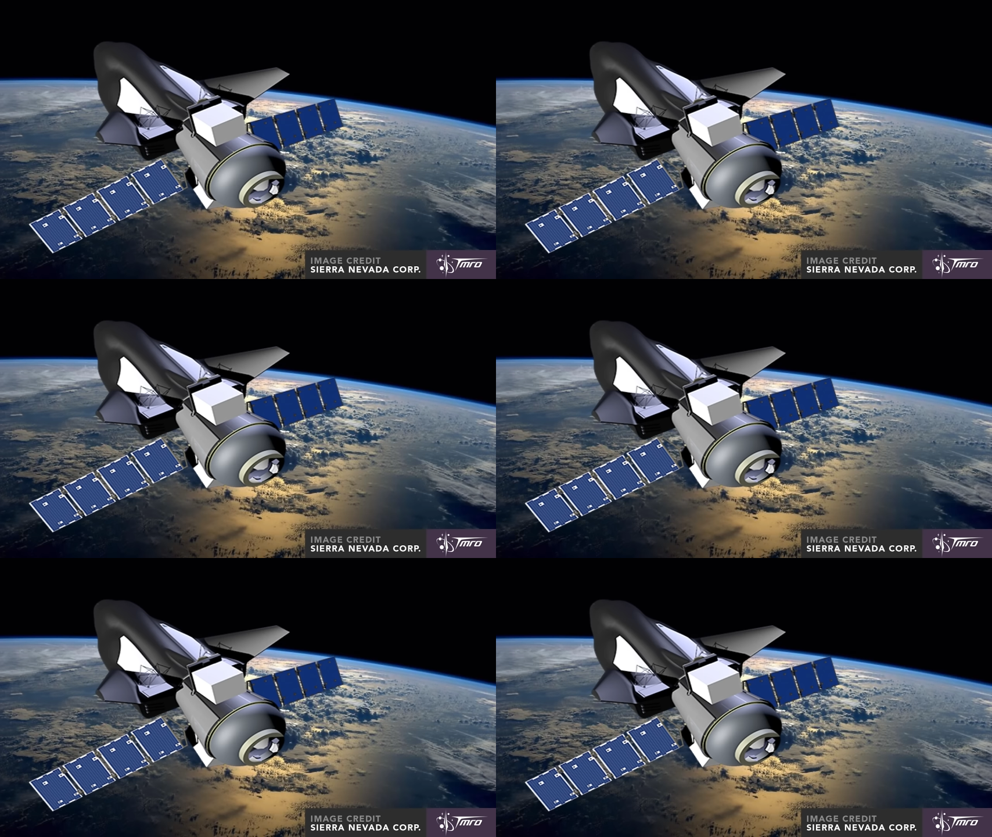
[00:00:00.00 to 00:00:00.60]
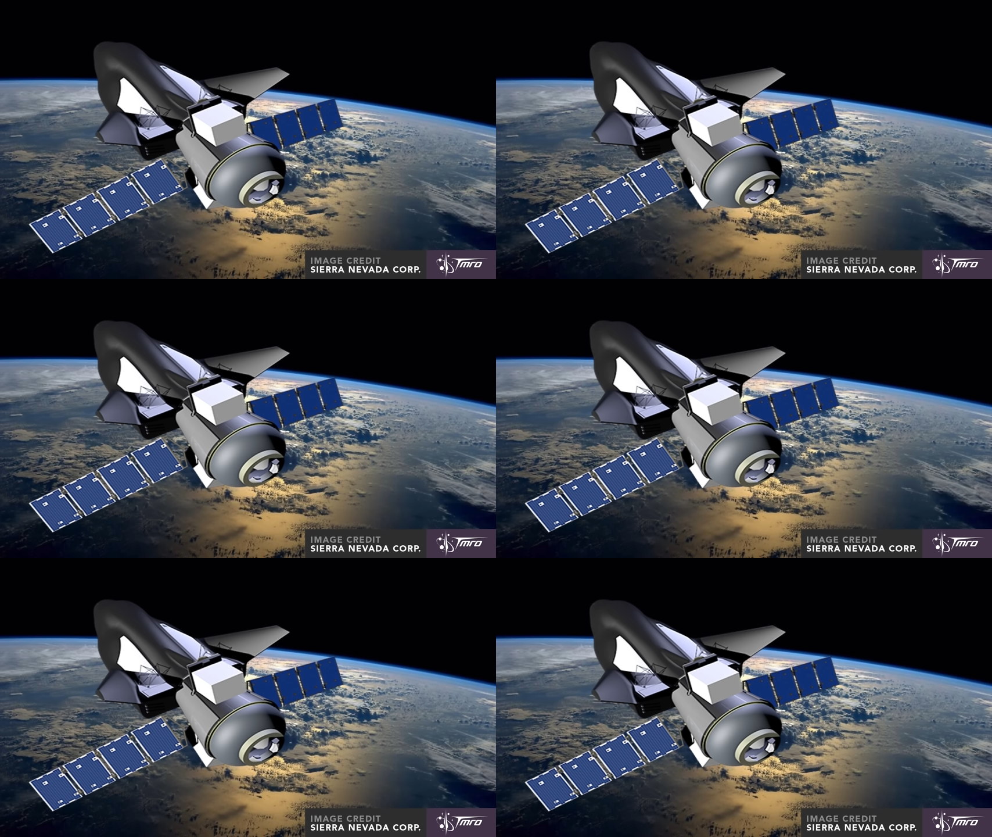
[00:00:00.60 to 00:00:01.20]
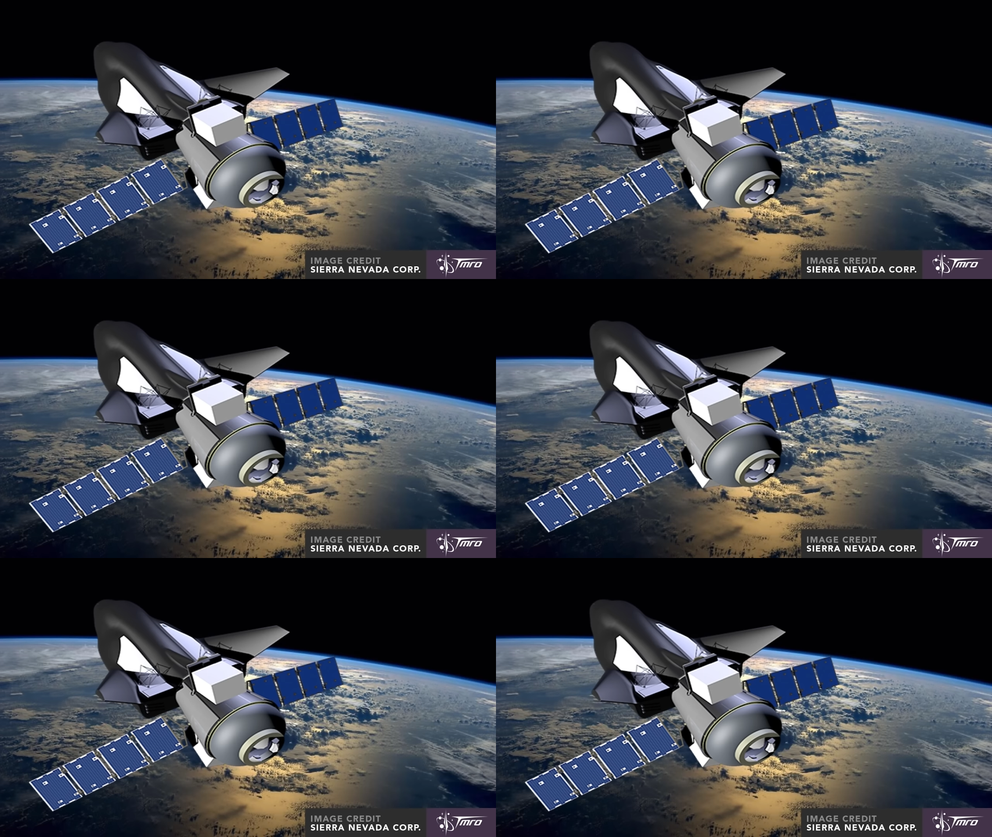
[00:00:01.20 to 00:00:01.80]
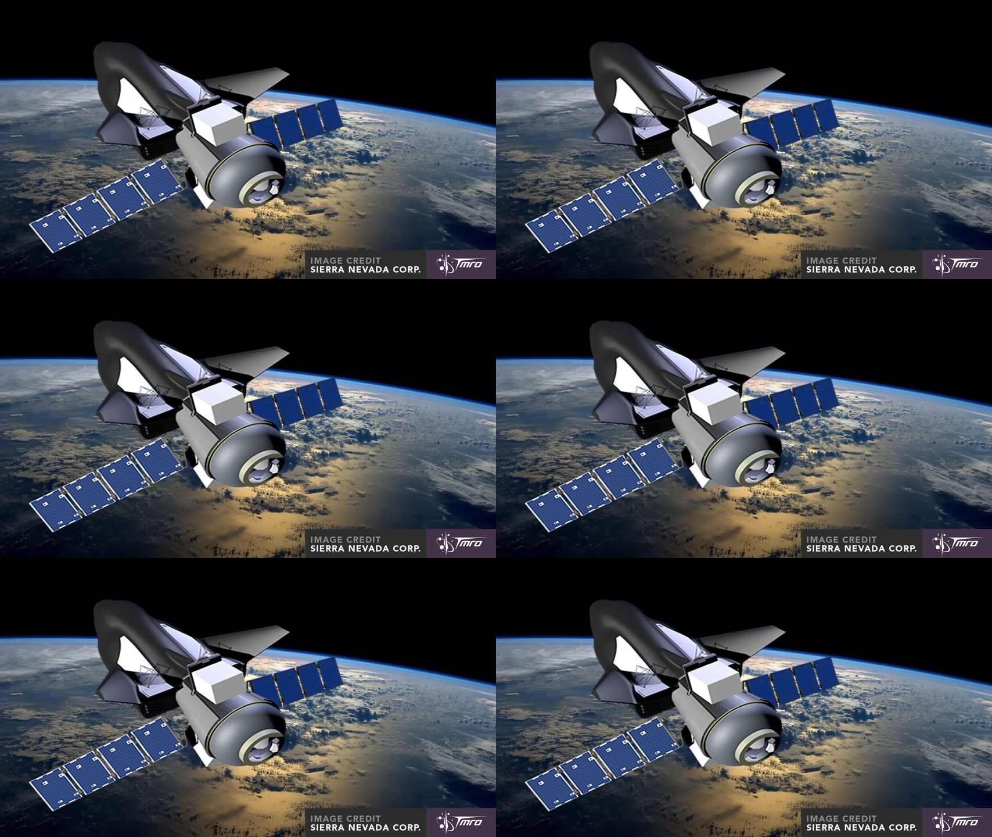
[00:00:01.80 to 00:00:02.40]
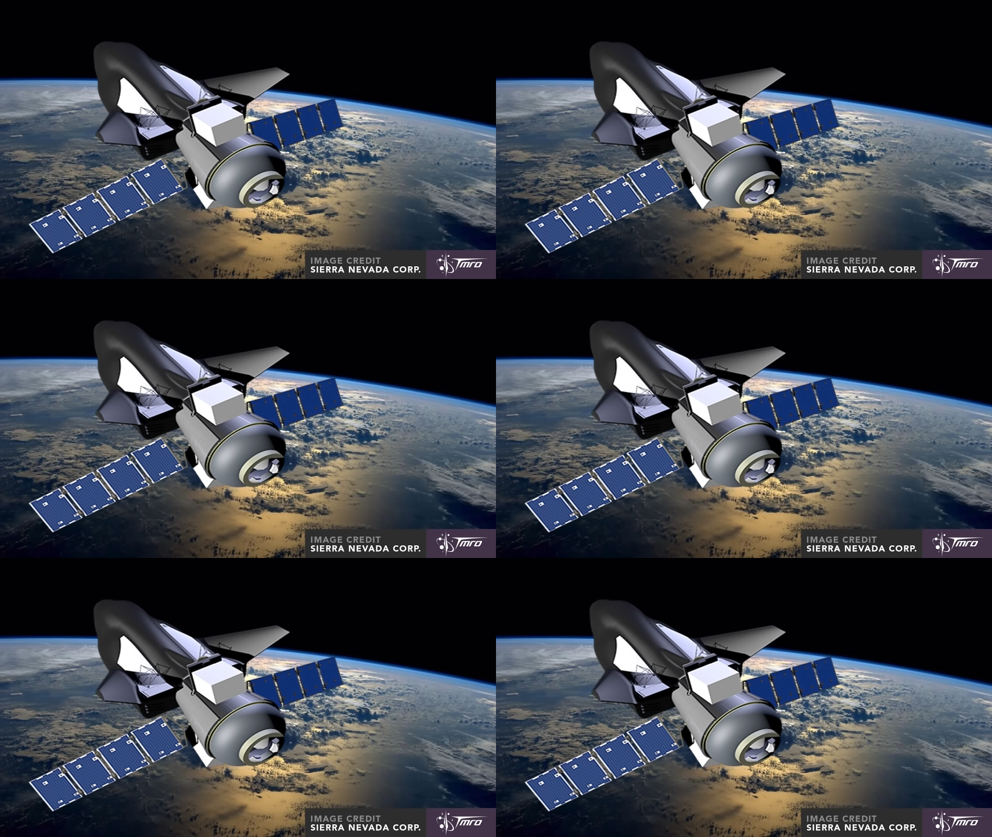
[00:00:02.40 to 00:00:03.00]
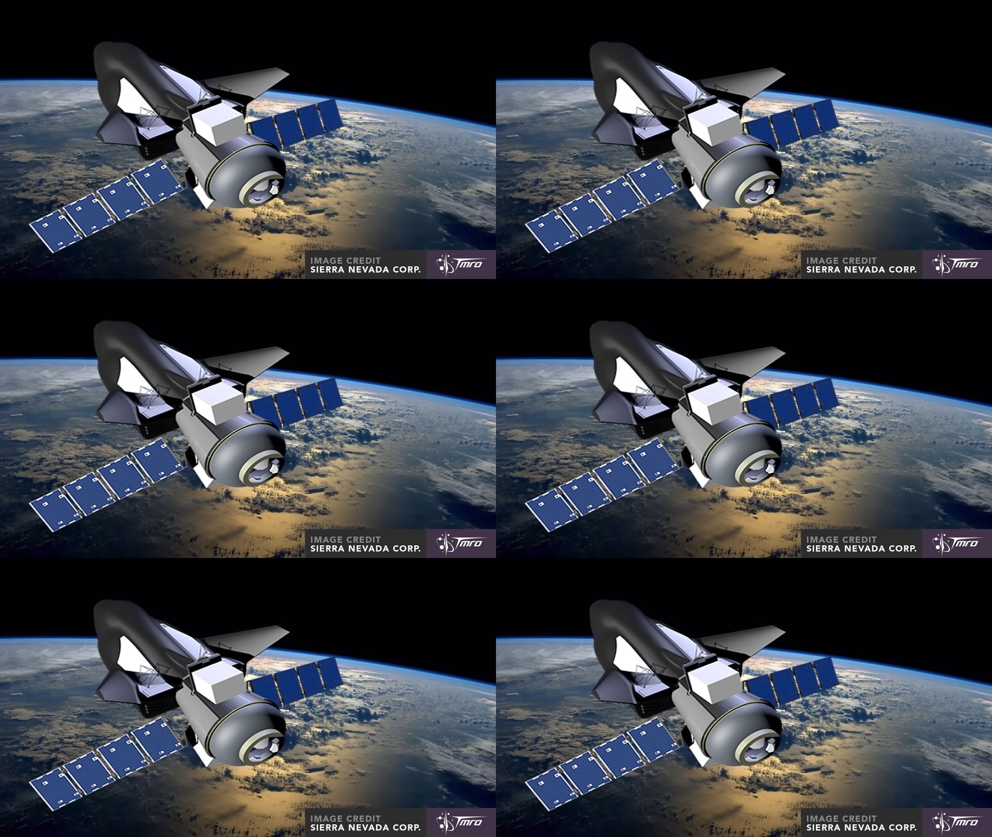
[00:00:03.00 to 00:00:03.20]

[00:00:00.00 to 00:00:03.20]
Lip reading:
Nobody's mouth can be seen.